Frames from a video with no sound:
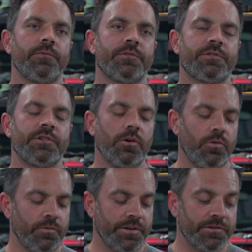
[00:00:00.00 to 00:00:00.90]

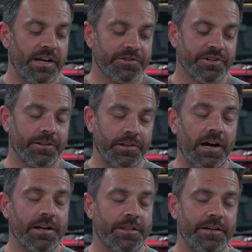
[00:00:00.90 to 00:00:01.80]
So there's actually a
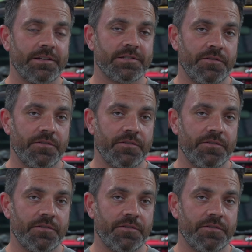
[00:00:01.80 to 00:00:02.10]
lot of things in